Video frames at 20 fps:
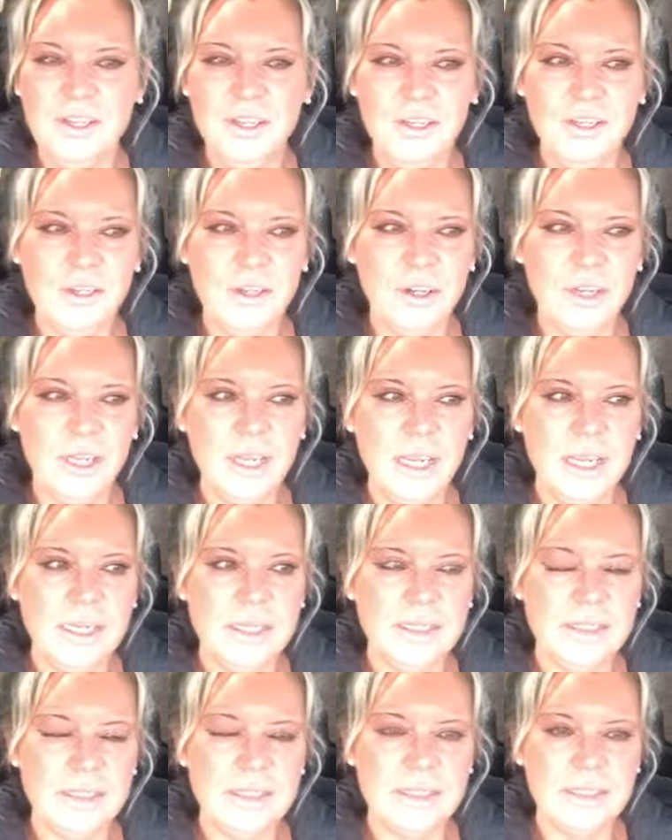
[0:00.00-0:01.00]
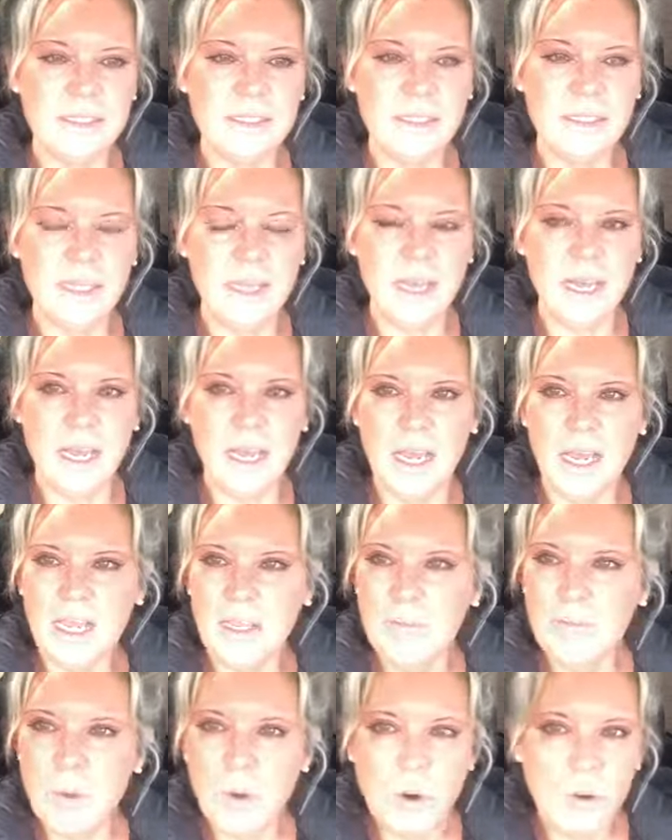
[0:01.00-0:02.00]
you know, is
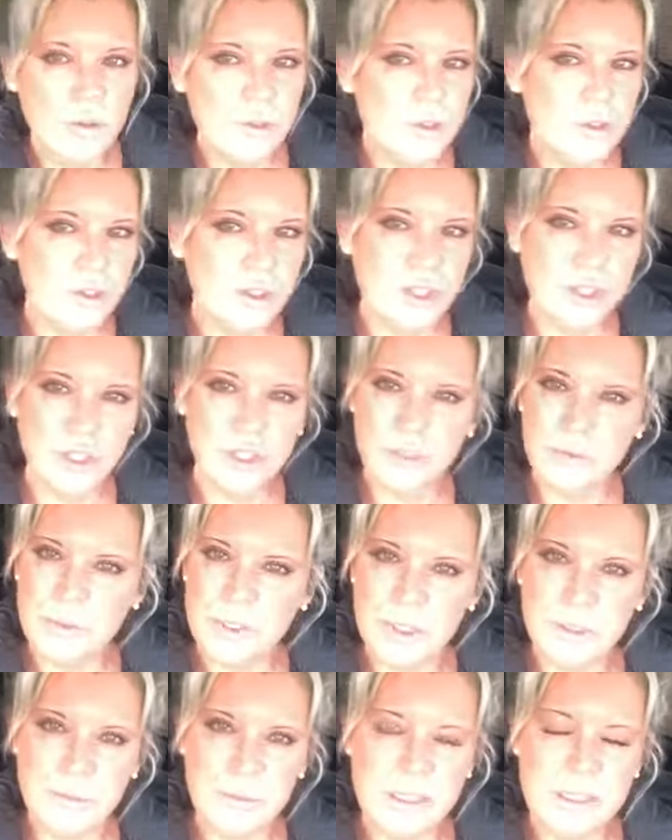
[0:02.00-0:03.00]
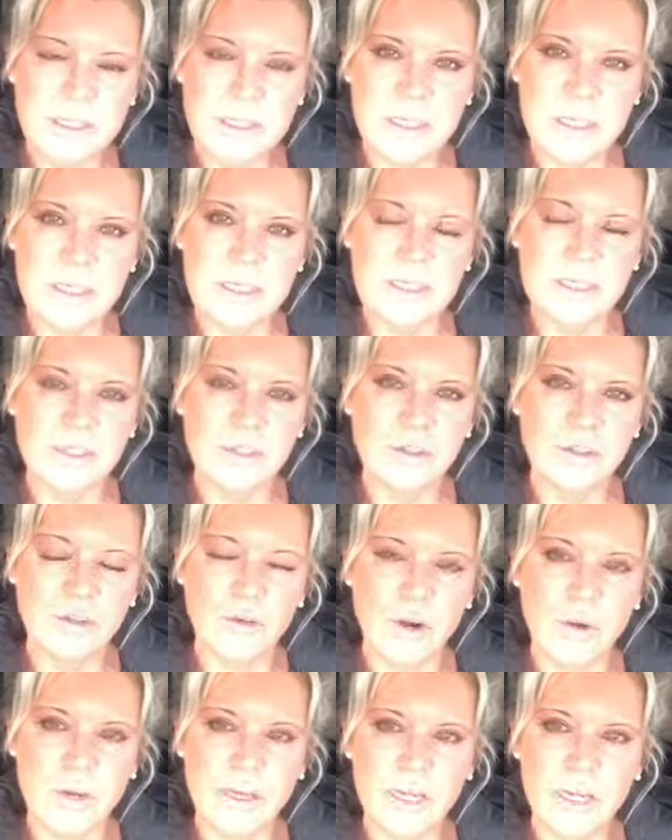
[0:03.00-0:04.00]
important to you and your business
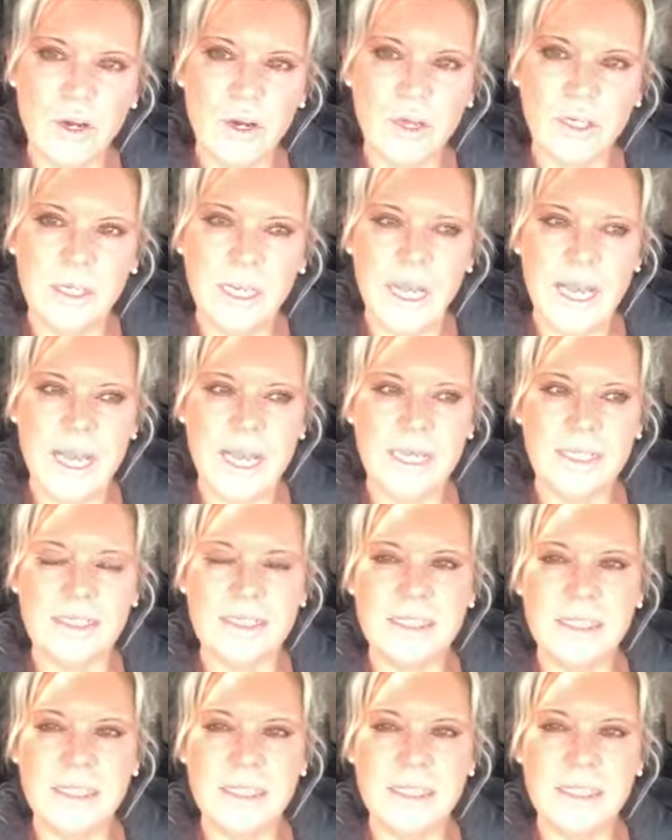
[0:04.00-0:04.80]
growing it online,